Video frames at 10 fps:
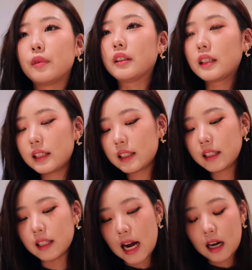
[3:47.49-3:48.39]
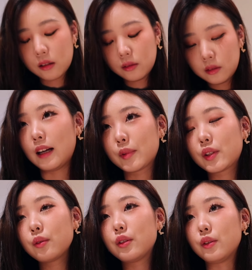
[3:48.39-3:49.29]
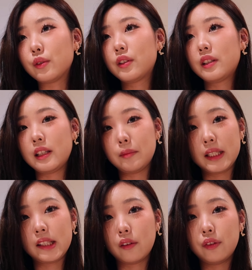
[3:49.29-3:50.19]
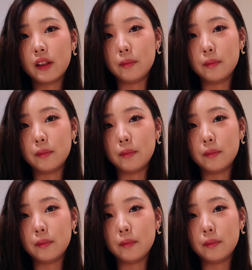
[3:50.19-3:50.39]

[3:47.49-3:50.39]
realizing now, I'm so used to seeing myself in the